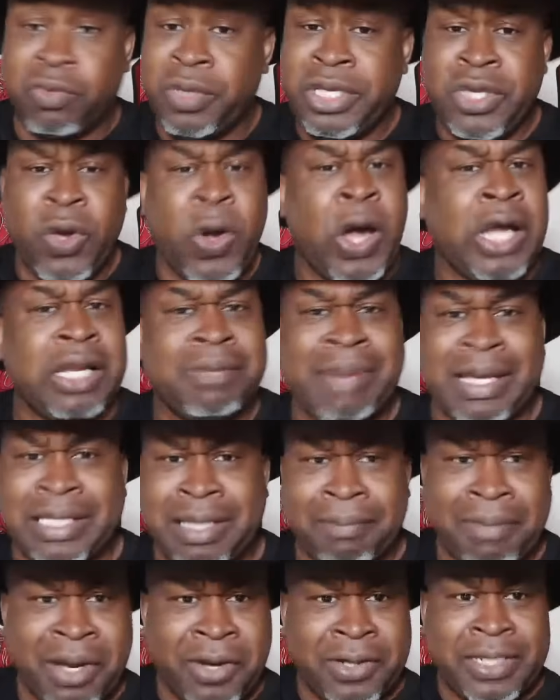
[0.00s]
We know all about the
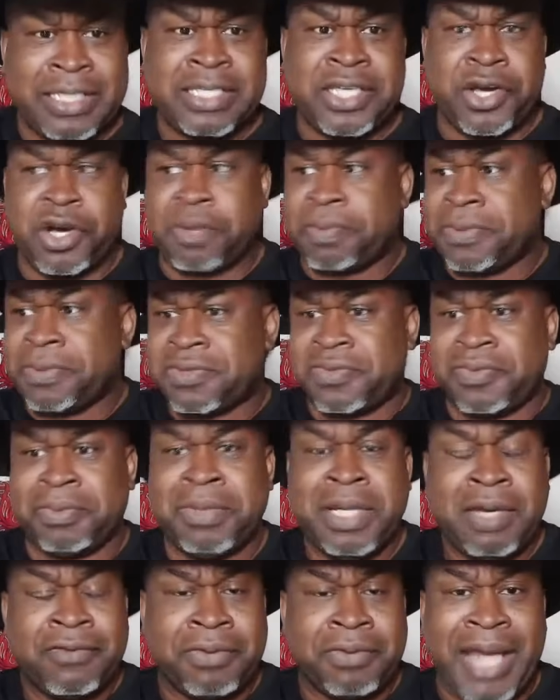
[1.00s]
Maryland Terrapins
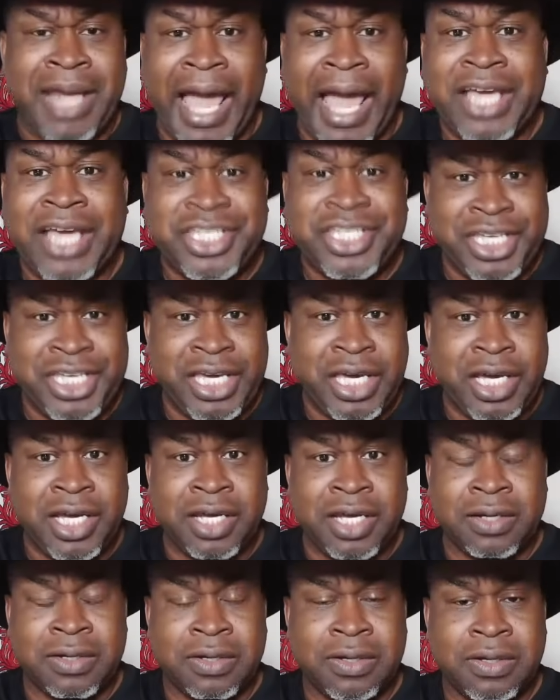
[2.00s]
from last
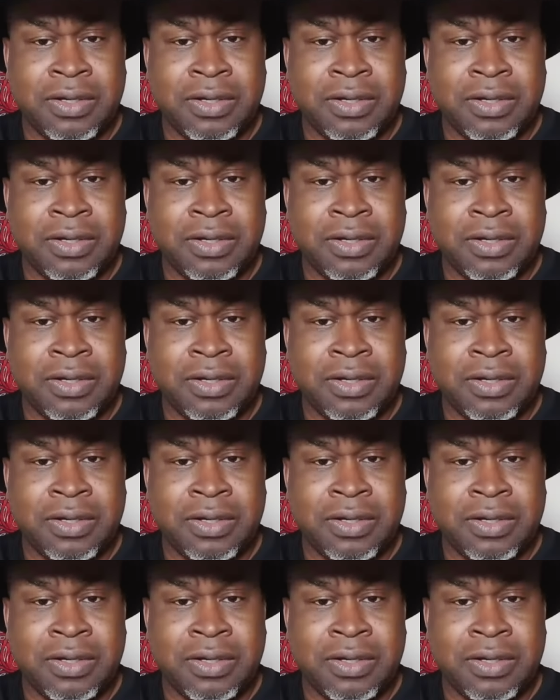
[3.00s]
year.